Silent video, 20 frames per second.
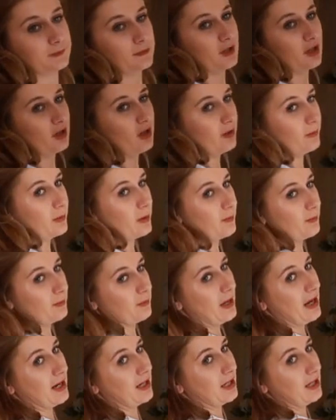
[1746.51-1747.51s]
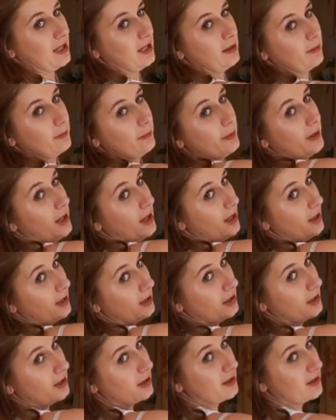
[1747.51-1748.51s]
They're a little bit baggy, but
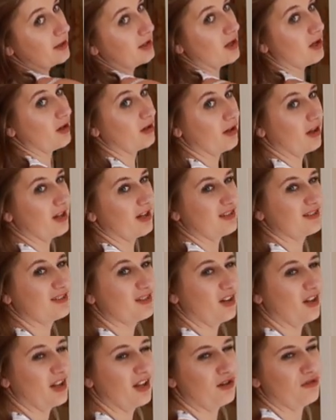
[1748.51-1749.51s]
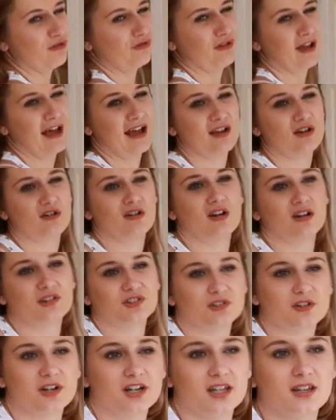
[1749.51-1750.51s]
and they don't, like, it's not that they flatter your
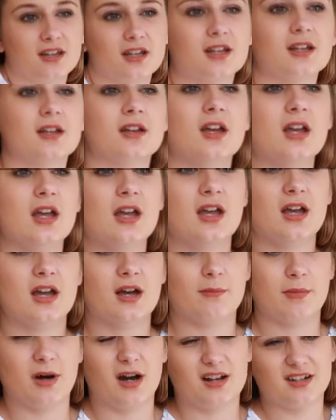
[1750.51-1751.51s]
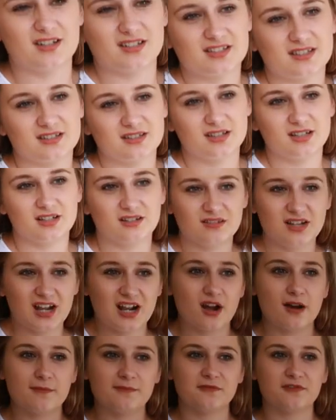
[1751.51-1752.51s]
ass or anything, but I just,
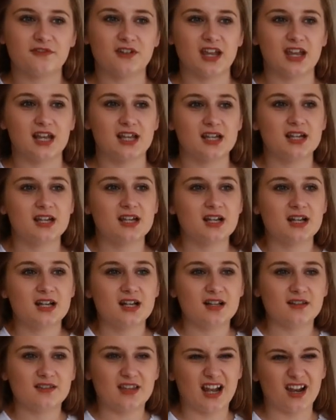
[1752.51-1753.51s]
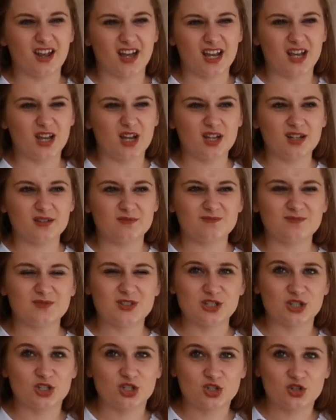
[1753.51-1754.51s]
they're comfy. They're like
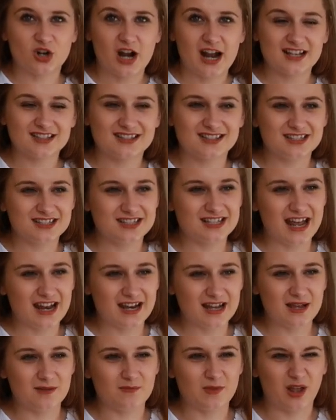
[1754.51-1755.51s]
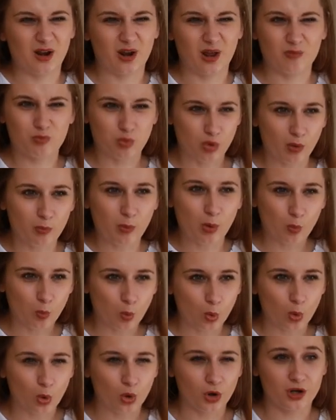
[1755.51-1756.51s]
distressed denim. They're like proper
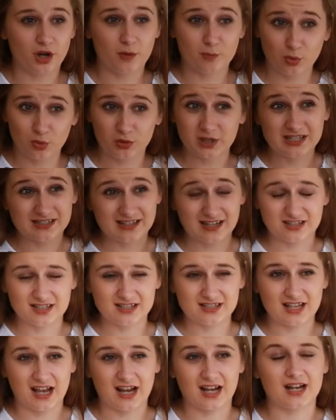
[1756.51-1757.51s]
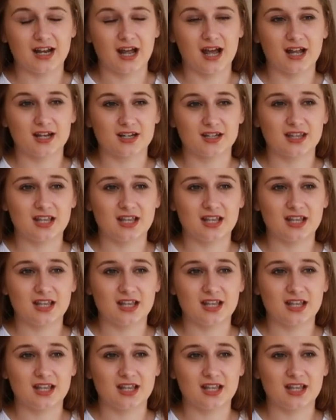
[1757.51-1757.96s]
worn. I bought these actually secondhand.